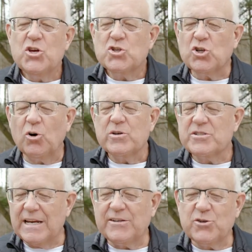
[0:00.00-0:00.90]
So
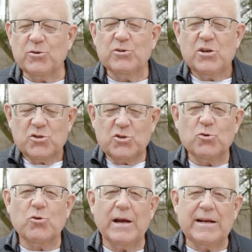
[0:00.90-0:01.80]
stay tuned. Two
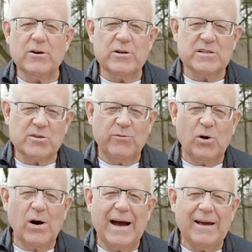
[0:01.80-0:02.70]
great areas of
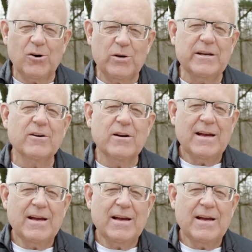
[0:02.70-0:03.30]
Ohio here